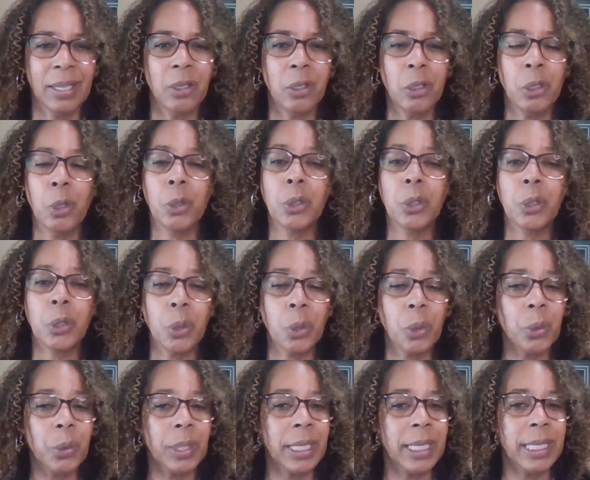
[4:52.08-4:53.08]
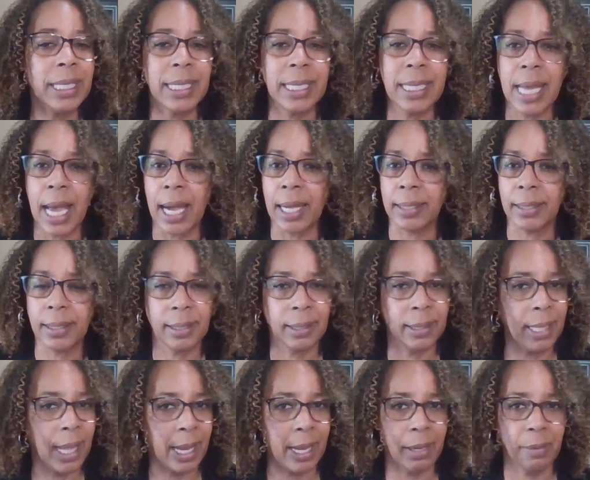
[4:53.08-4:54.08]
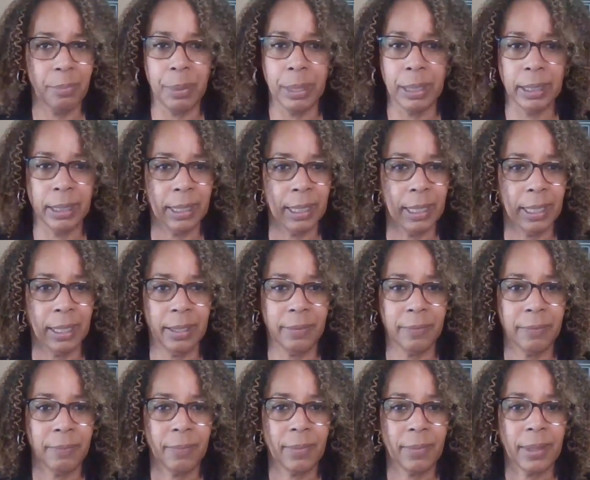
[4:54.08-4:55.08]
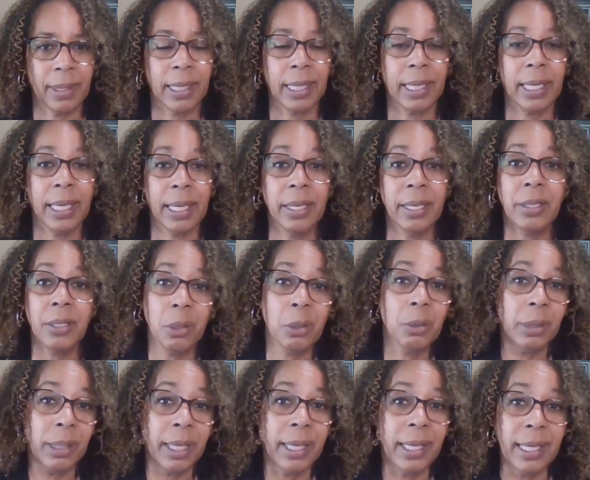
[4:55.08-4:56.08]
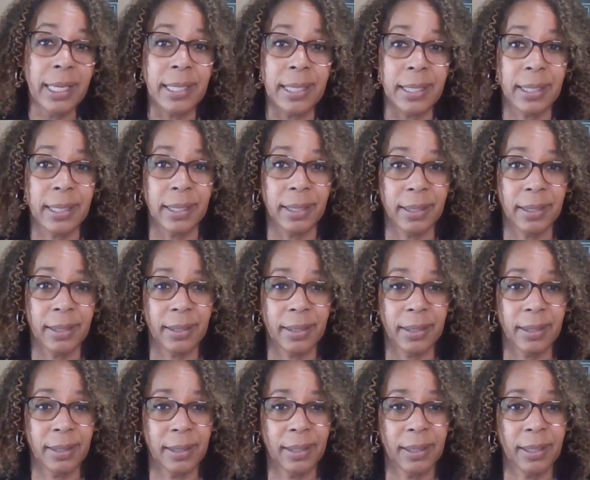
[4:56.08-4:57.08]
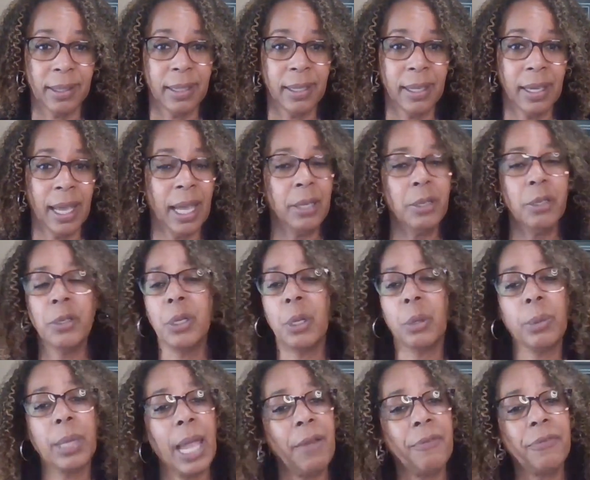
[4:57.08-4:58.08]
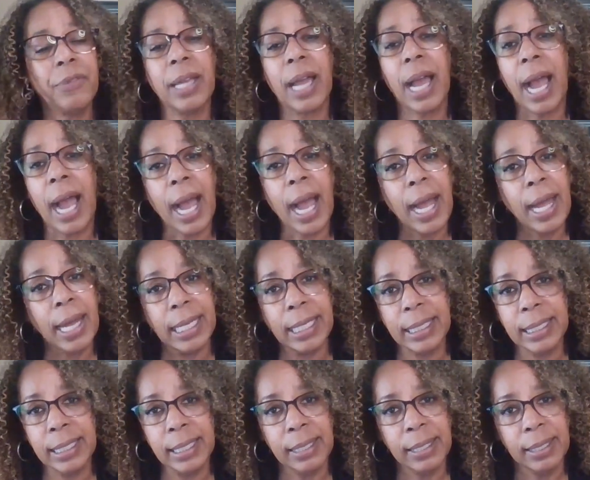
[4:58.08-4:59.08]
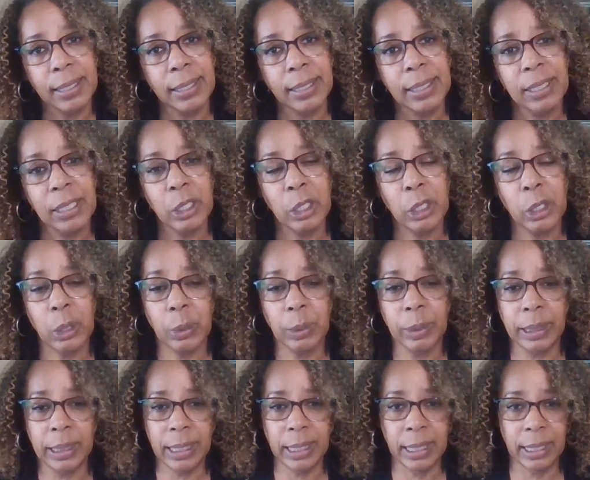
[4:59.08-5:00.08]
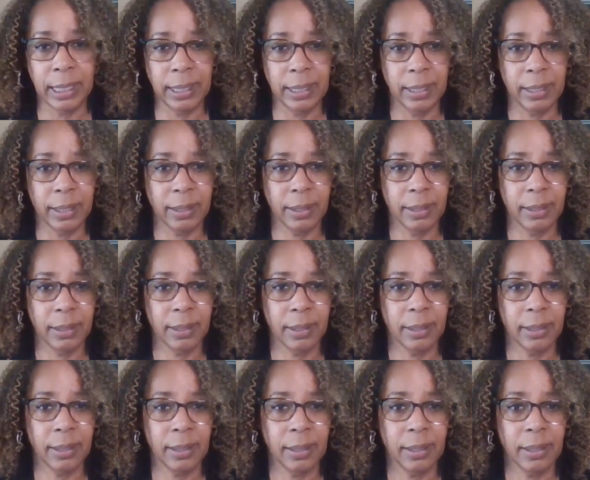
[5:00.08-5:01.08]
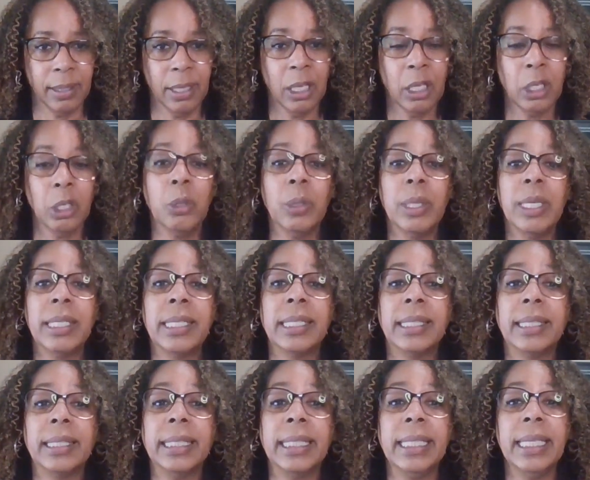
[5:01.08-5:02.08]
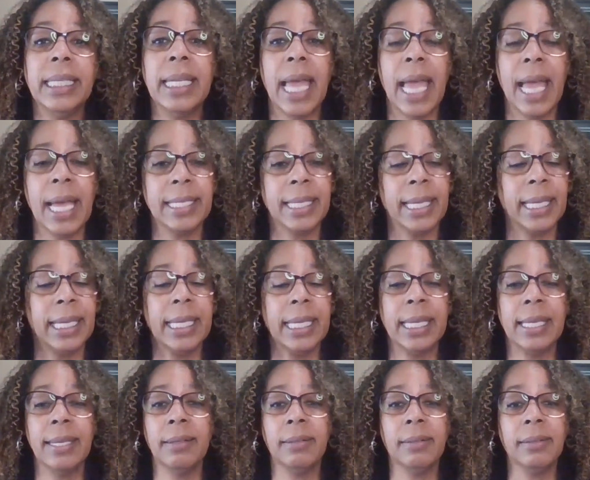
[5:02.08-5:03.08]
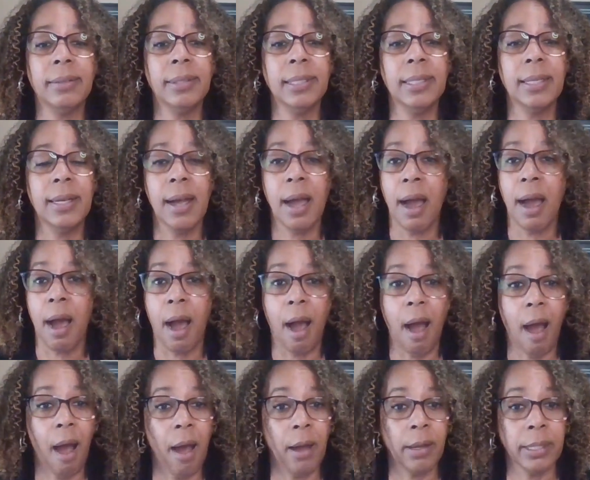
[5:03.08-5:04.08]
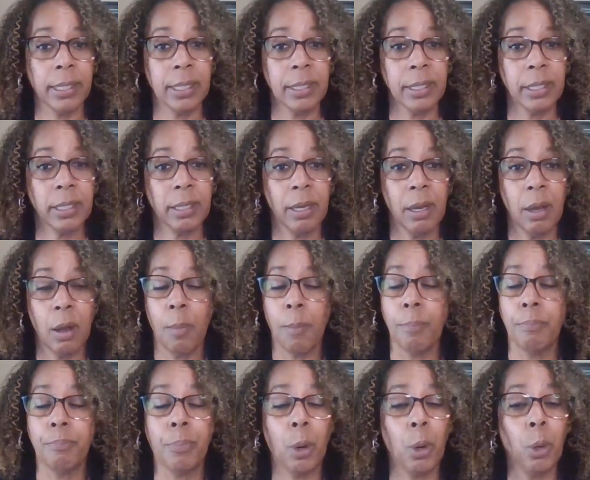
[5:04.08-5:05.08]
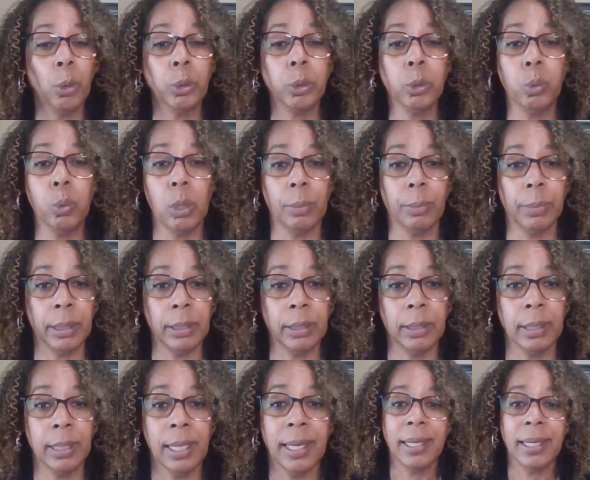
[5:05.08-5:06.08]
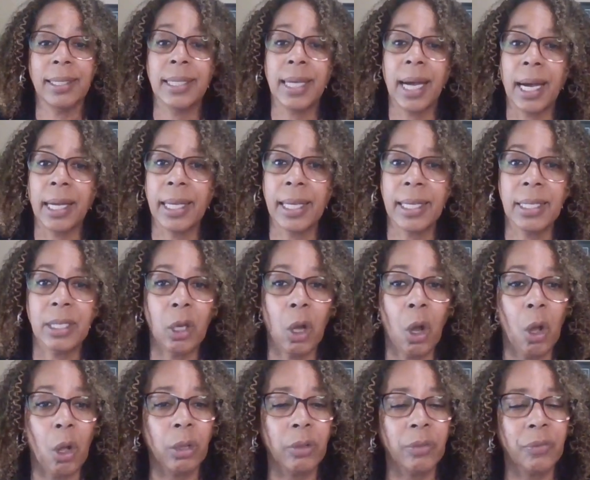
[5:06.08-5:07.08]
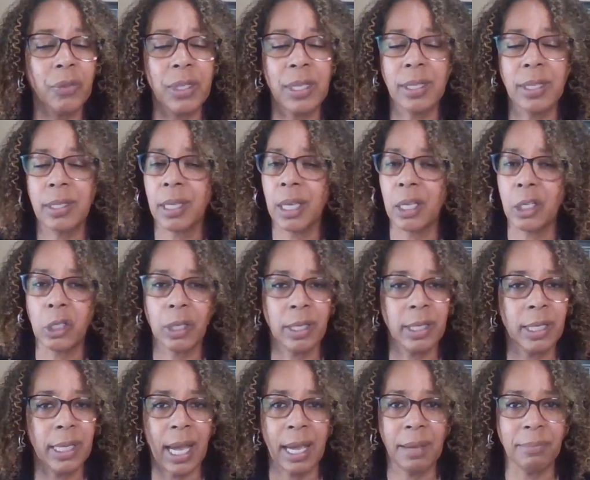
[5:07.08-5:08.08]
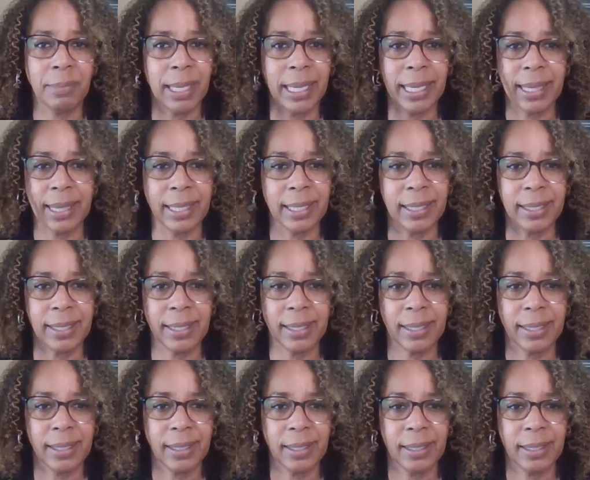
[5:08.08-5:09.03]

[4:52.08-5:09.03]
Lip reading: Your story is not a liability. It's your legacy. And you don't have to hide to lead. You get to lead as a healed, honest, bold woman God has called for such a time like this.